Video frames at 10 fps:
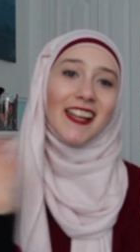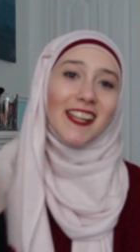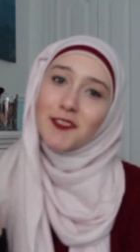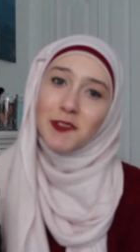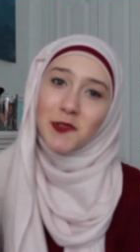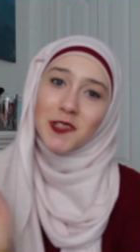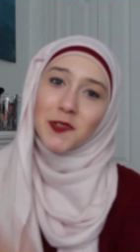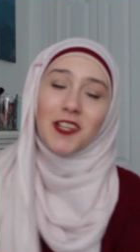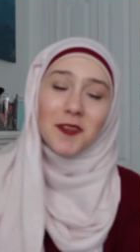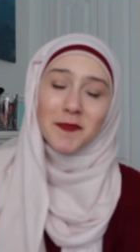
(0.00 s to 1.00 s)
Hello everyone,
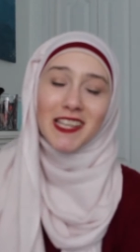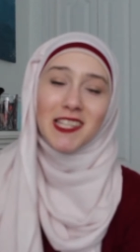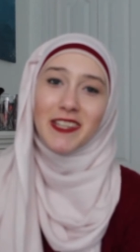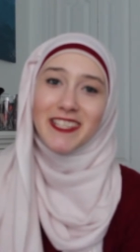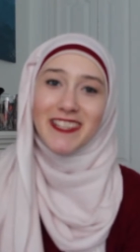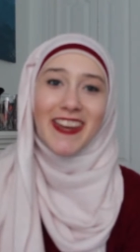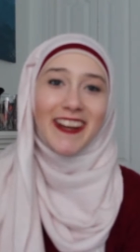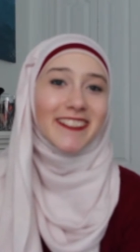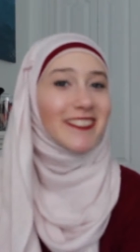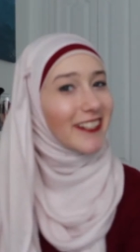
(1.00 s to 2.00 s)
welcome back to my
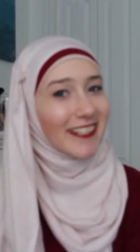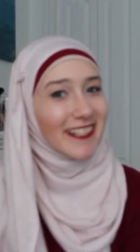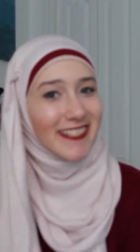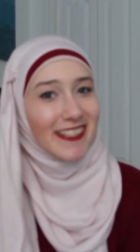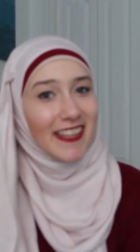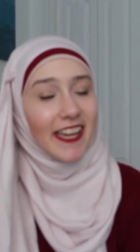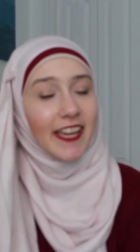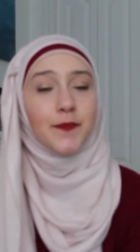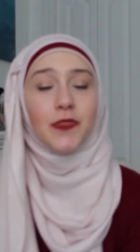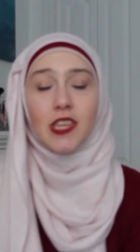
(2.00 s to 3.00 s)
channel, Turkish
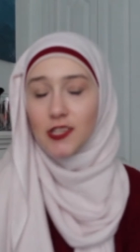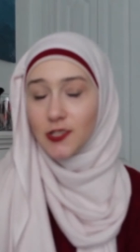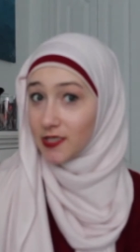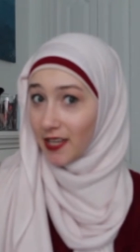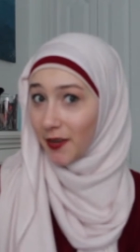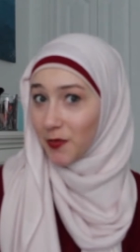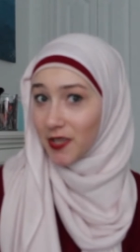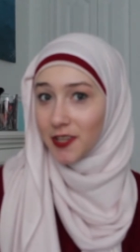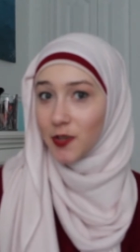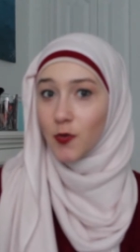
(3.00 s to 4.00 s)
Delight. Suzanne
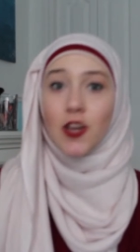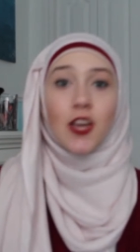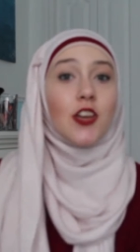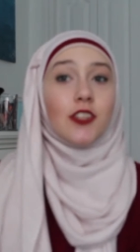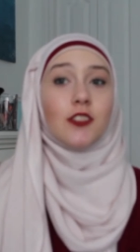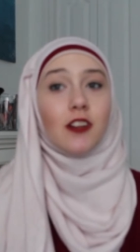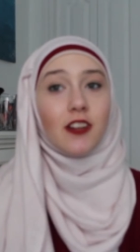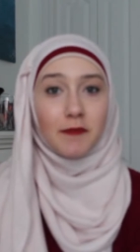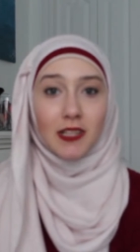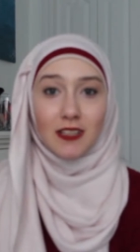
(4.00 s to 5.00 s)
with you. Sorry
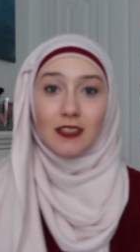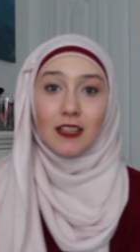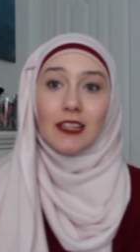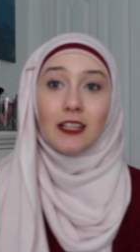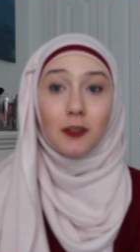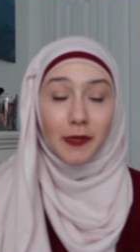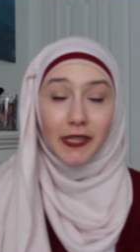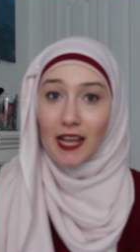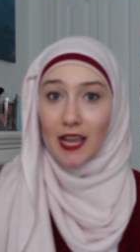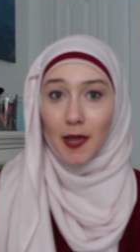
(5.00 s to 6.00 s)
I've been a little
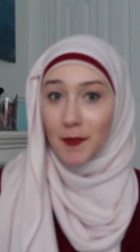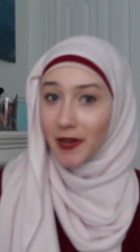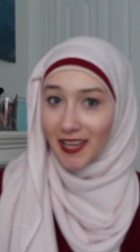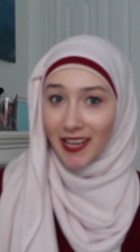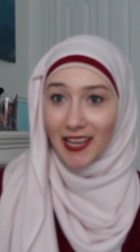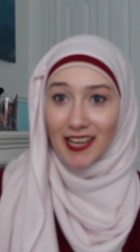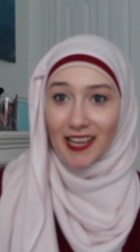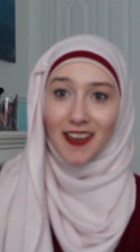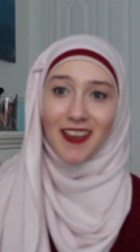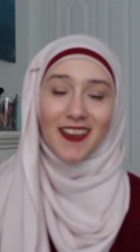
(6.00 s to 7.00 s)
bit MIA.
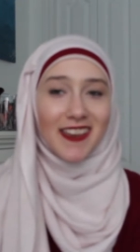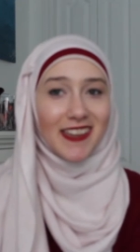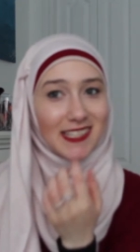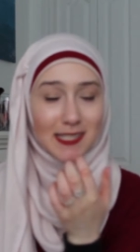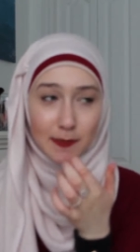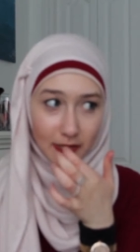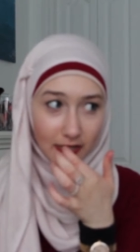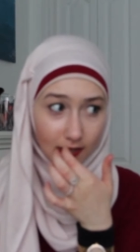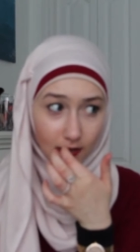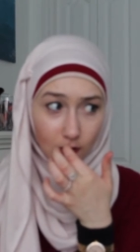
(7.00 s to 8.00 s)
It's
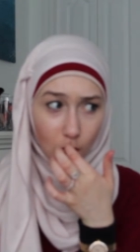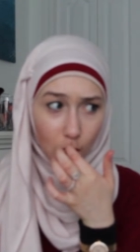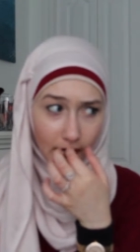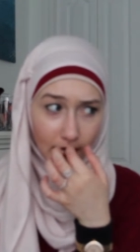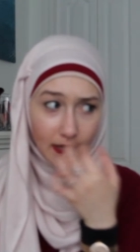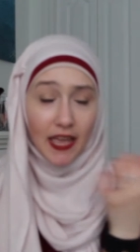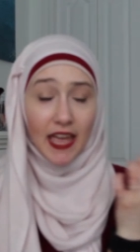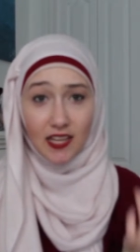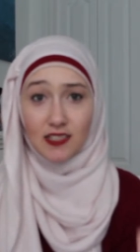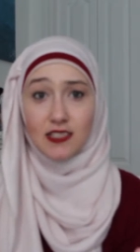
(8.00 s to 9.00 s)
been quite a
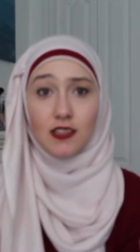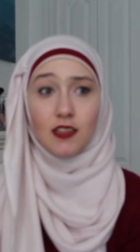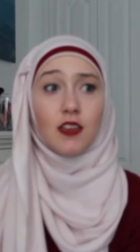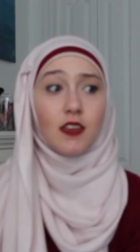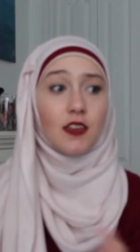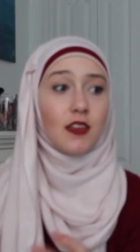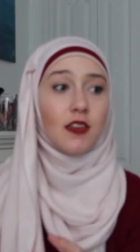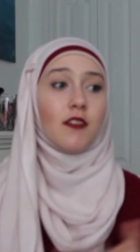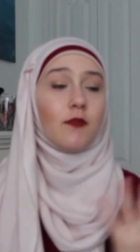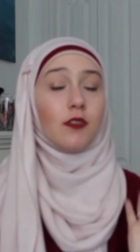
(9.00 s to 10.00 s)
hectic,
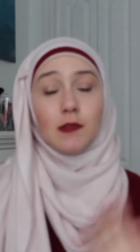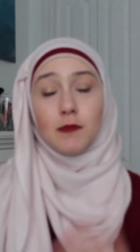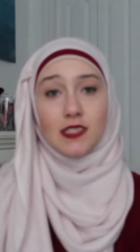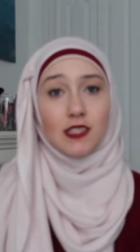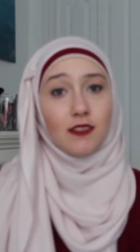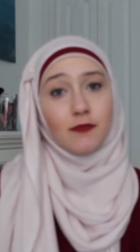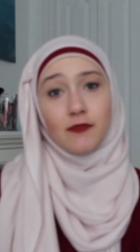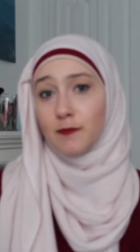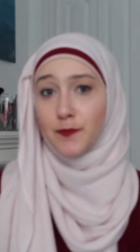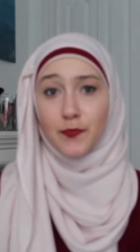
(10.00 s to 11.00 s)
really busy
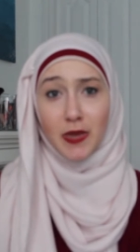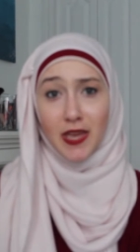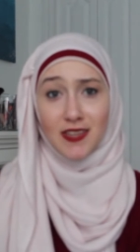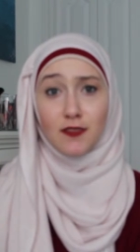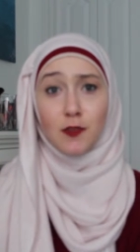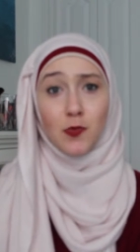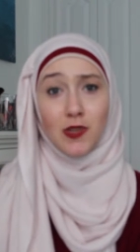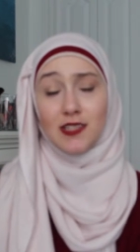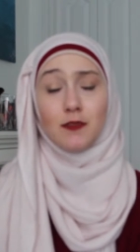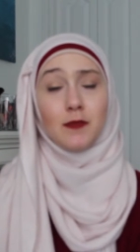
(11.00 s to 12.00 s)
past few
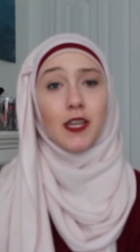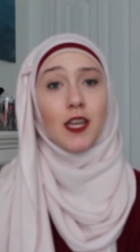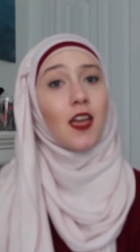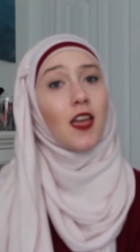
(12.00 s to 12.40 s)
weeks for me.